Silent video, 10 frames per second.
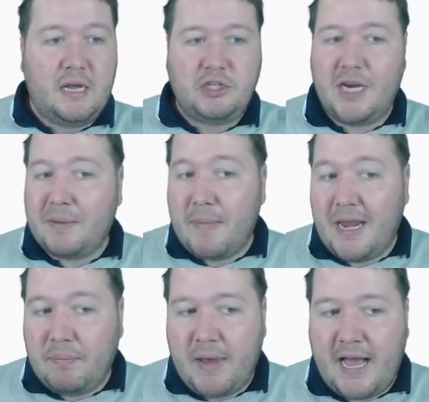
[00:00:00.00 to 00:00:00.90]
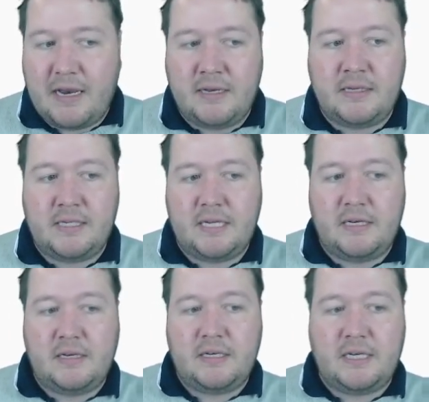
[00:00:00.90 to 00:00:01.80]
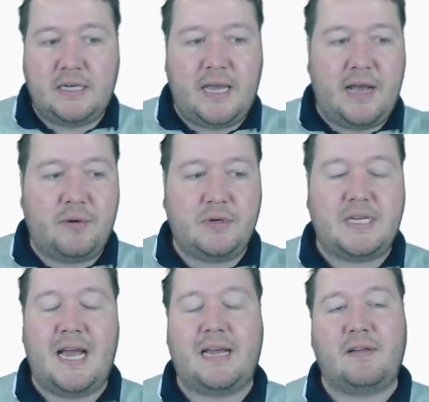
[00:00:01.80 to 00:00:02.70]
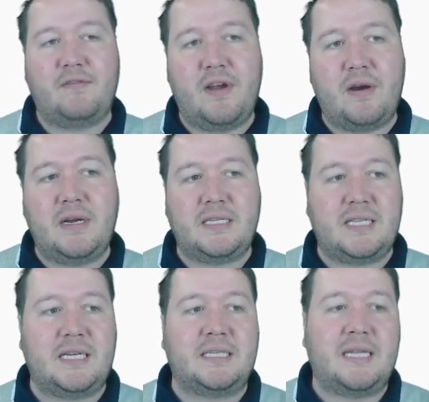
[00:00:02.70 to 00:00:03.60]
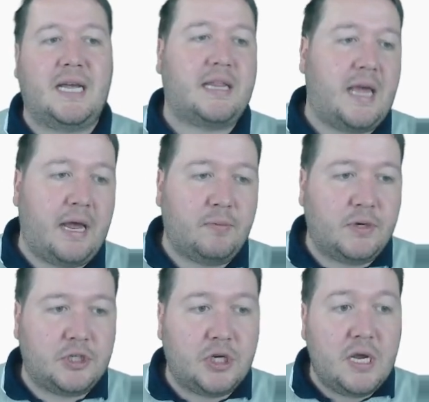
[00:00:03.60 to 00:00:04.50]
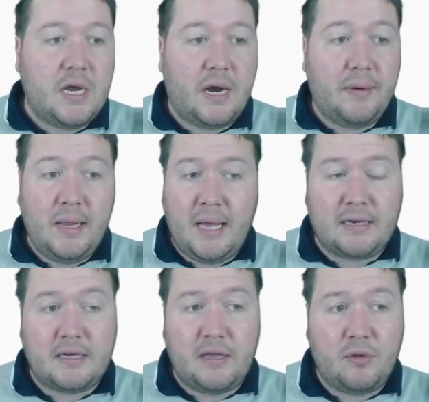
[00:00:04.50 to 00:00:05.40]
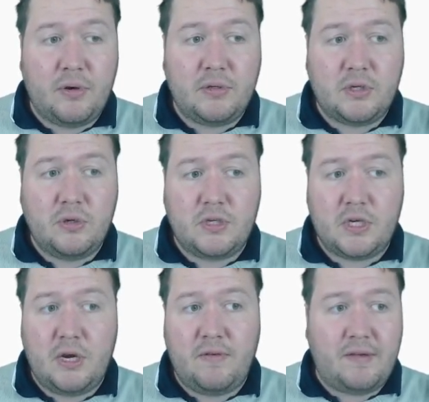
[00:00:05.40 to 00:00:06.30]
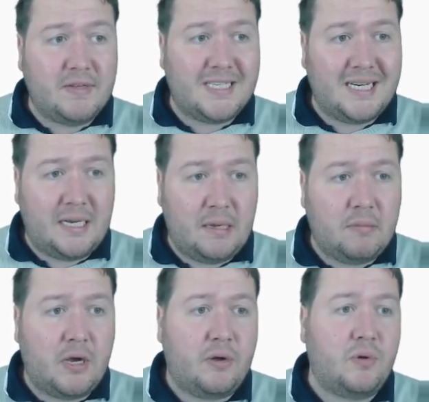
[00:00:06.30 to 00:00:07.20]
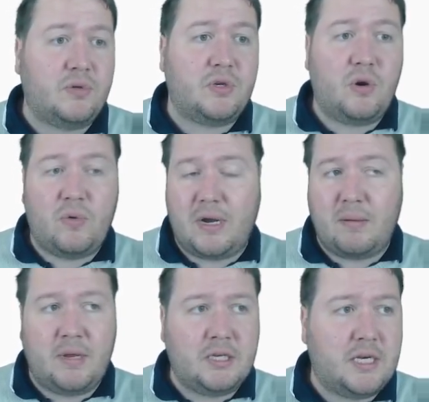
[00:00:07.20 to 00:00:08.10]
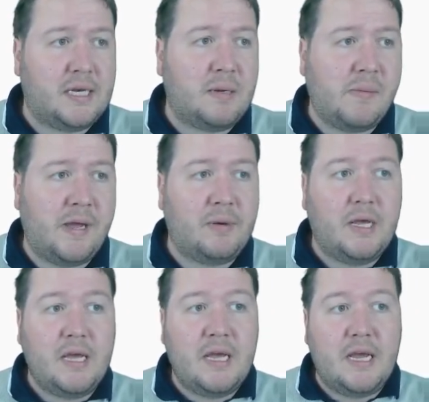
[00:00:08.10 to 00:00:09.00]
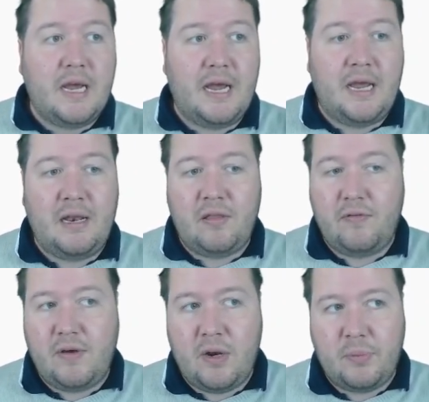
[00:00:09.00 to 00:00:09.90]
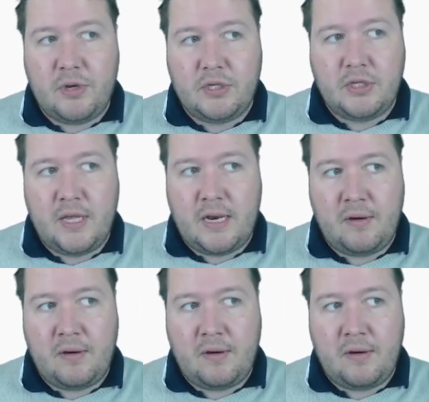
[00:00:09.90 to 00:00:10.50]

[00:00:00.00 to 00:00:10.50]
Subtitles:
checkmate patterns and how to attack and various things like that, which I really liked. I thought it was good. So if you haven't seen him, I'd also recommend checking him out. And the final person that I